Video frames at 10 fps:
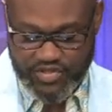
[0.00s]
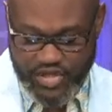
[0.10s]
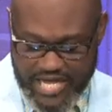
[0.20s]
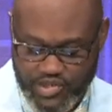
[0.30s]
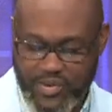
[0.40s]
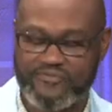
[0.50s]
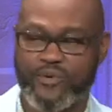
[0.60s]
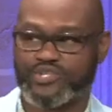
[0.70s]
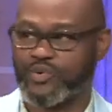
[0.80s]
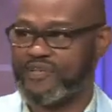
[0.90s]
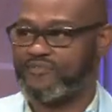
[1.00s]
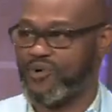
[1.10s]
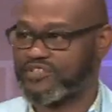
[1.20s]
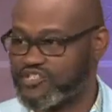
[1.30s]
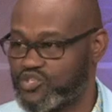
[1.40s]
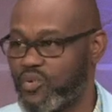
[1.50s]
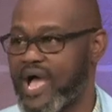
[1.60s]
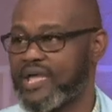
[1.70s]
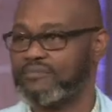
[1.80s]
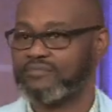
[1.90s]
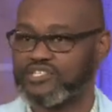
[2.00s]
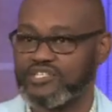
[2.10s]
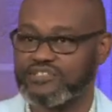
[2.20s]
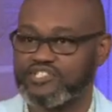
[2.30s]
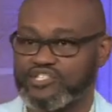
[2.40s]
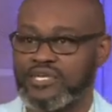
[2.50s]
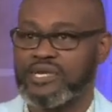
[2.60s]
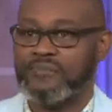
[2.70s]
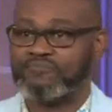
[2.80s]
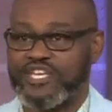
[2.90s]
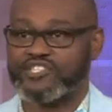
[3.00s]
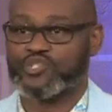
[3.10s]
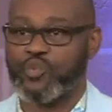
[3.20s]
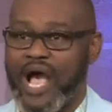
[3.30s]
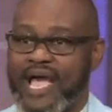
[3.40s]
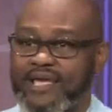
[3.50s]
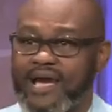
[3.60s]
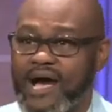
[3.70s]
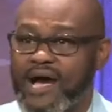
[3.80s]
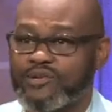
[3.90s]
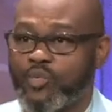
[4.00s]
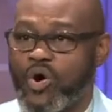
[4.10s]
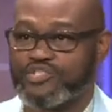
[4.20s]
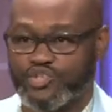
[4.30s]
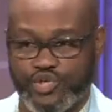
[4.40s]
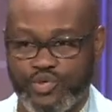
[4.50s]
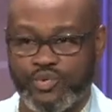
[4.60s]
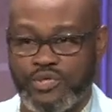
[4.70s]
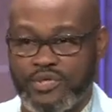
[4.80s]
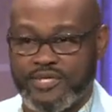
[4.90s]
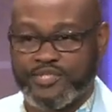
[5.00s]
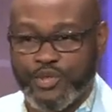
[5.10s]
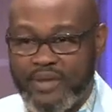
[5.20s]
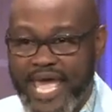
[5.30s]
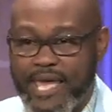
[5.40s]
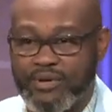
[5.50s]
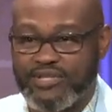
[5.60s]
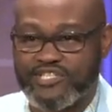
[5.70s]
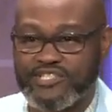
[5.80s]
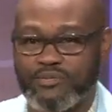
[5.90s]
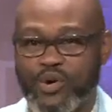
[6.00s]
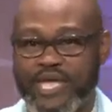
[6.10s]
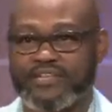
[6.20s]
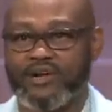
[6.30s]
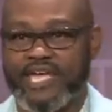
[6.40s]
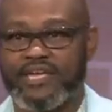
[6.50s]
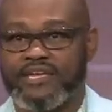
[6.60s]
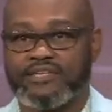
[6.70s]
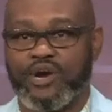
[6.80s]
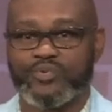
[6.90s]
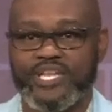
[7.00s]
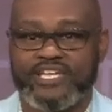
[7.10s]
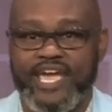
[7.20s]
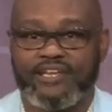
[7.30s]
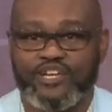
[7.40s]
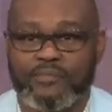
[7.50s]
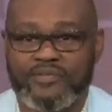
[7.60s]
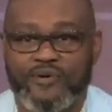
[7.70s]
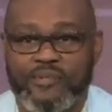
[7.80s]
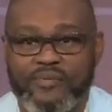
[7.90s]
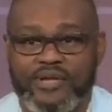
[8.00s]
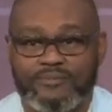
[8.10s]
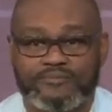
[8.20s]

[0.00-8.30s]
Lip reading: Joshua 4:24. This is why. This is why God wants you to be able. Listen, okay, don't read it yet. Look at me for a moment.